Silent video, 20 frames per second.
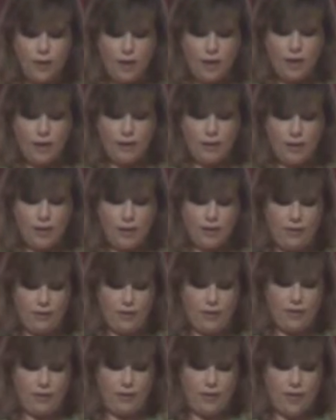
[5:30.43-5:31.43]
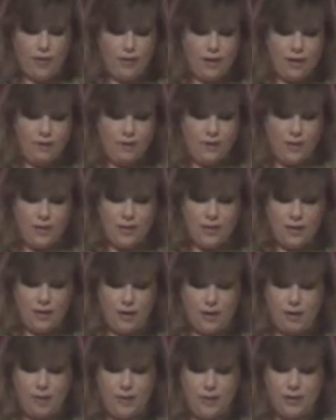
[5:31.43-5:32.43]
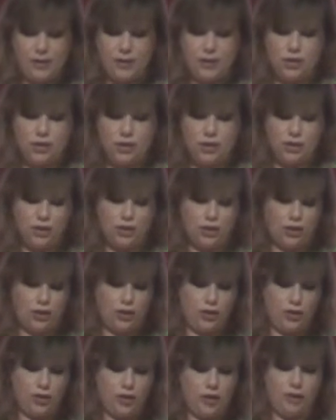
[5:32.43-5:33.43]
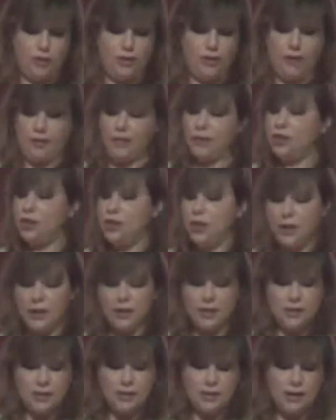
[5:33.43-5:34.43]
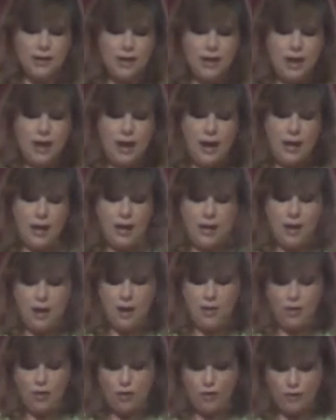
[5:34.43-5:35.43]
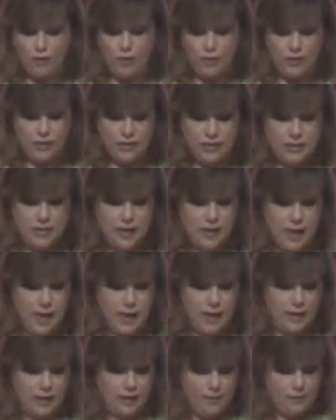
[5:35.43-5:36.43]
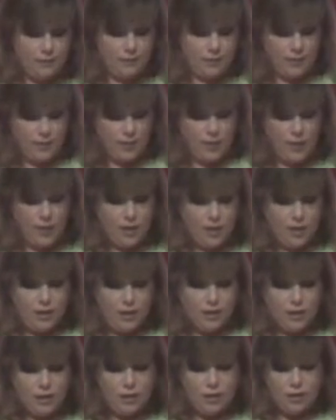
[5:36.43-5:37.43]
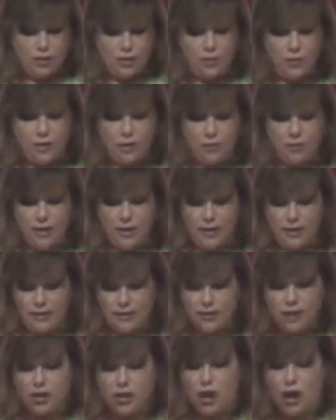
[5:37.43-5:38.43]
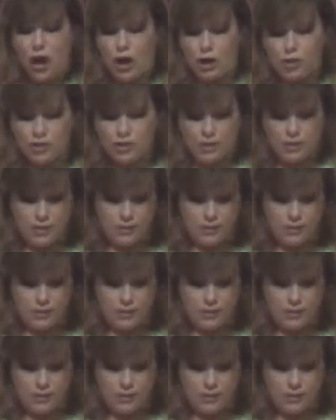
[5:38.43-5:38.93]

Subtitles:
And we're going to give everything a big stir here. Now the chicken's hanging out over on the side so we can make the sauce.